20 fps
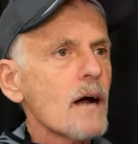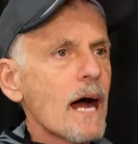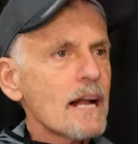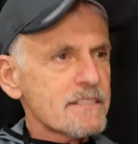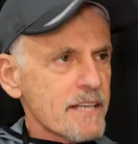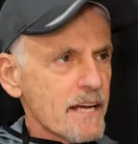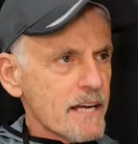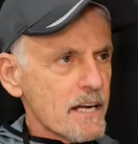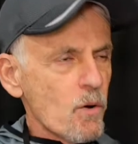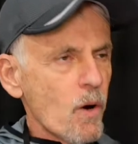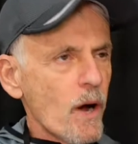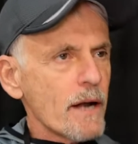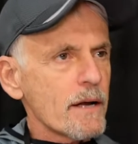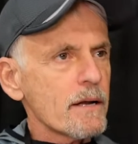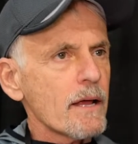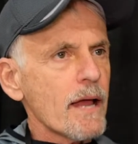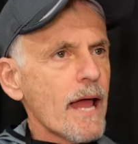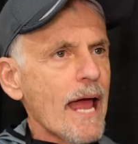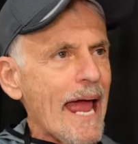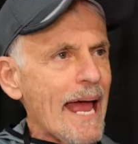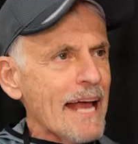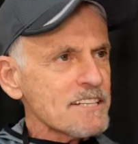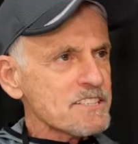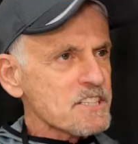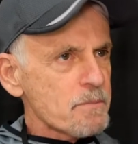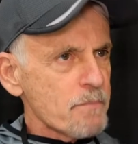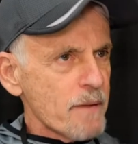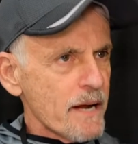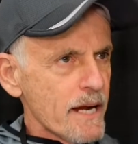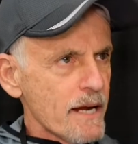I'll tell you what. Ask
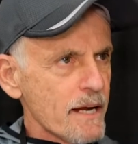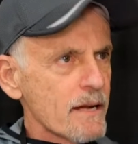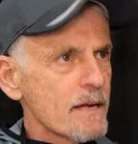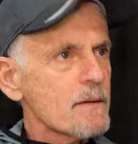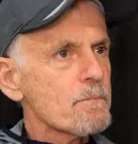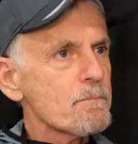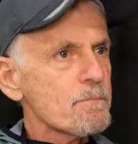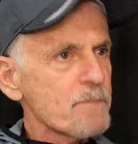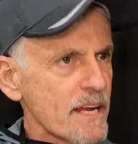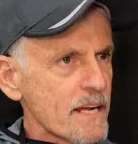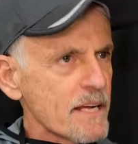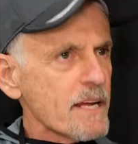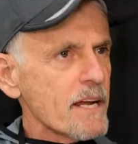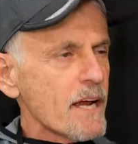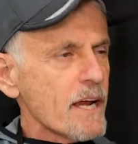me, Pinky,